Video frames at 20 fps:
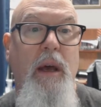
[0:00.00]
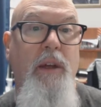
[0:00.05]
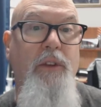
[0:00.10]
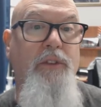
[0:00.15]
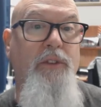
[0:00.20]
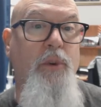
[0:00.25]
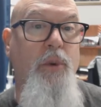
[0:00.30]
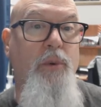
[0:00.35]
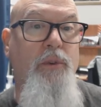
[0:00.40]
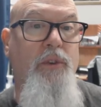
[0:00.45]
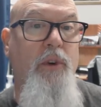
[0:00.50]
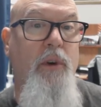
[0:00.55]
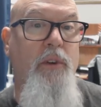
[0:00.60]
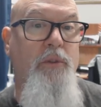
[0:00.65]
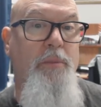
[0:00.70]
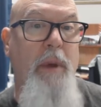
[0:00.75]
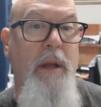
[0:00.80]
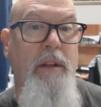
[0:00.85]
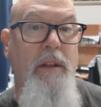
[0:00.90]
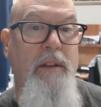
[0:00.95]
Students are
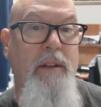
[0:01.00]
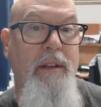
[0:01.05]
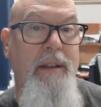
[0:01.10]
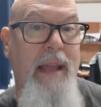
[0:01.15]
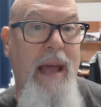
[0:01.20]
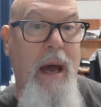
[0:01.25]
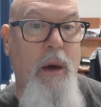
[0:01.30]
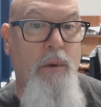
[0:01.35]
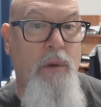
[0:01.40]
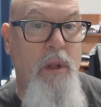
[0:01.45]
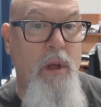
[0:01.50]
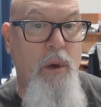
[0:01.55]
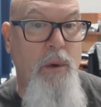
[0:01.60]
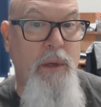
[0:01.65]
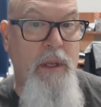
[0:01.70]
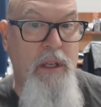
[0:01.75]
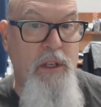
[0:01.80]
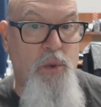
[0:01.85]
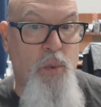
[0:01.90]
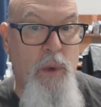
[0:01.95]
expected to
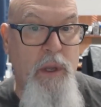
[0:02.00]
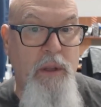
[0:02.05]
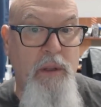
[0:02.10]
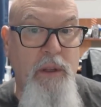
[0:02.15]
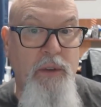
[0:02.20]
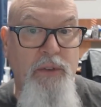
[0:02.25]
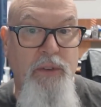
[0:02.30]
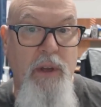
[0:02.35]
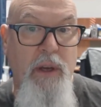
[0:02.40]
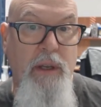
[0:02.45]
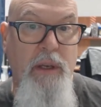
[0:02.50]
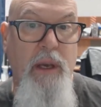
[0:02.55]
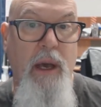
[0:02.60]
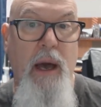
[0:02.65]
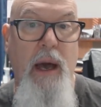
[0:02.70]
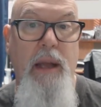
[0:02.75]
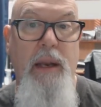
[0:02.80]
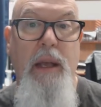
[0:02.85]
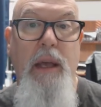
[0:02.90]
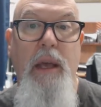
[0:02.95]
download each weekly study
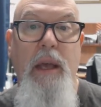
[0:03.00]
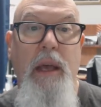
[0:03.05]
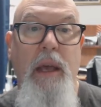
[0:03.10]
guide